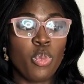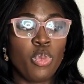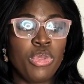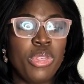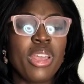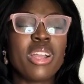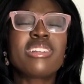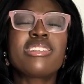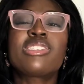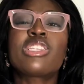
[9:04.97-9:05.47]

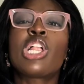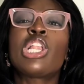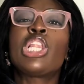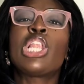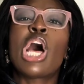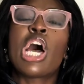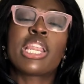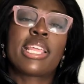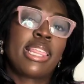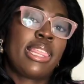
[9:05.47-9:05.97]
there's a
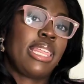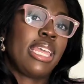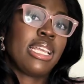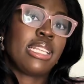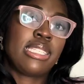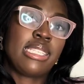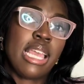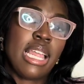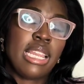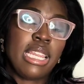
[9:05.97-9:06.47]
lot of
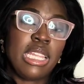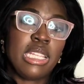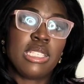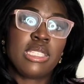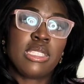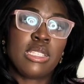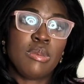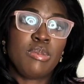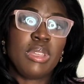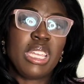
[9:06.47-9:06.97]
things that
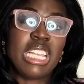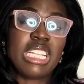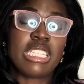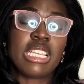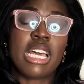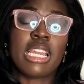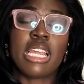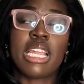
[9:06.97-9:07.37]
needs to be done,